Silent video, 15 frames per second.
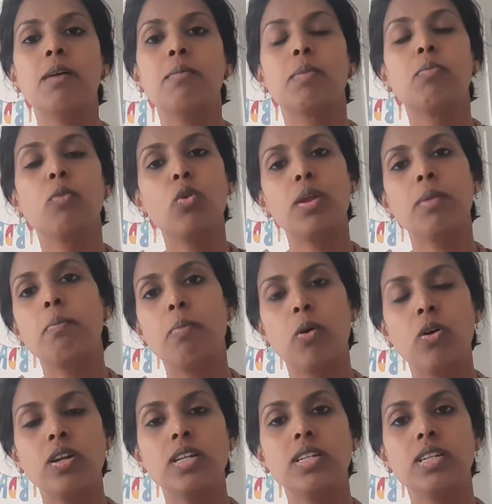But more
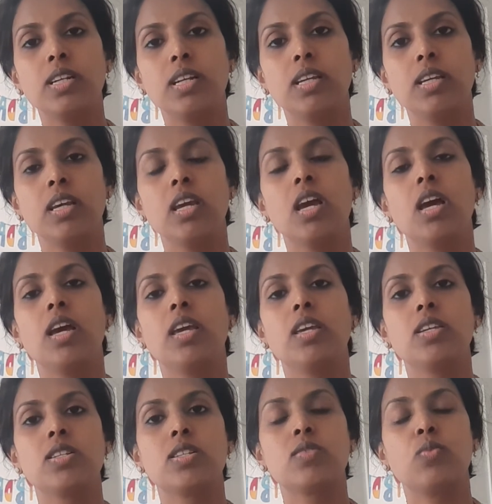importantly,
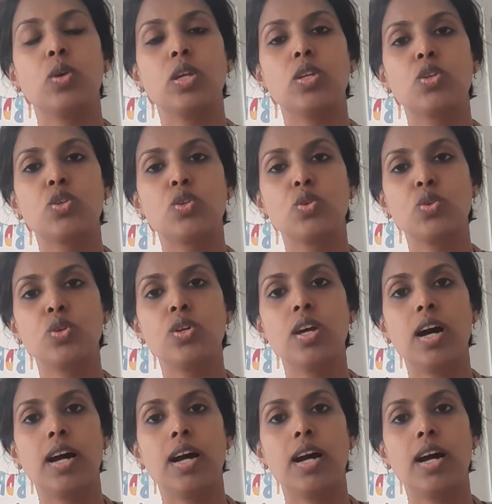is we should